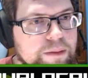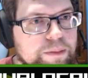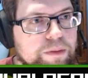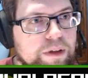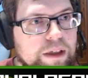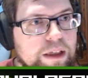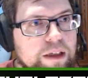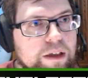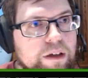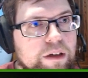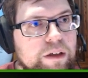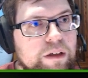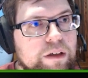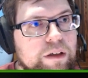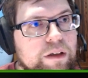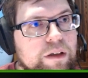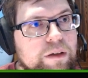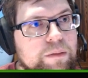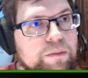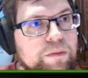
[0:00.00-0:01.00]
a pretty good
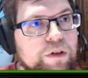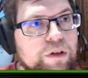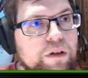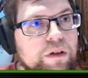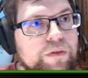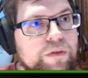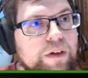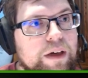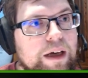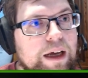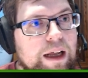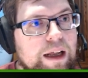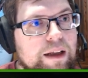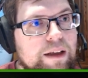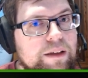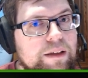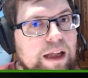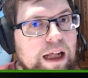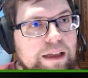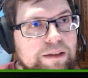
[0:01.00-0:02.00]
move.
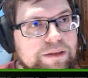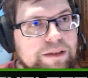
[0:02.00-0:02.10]
I'll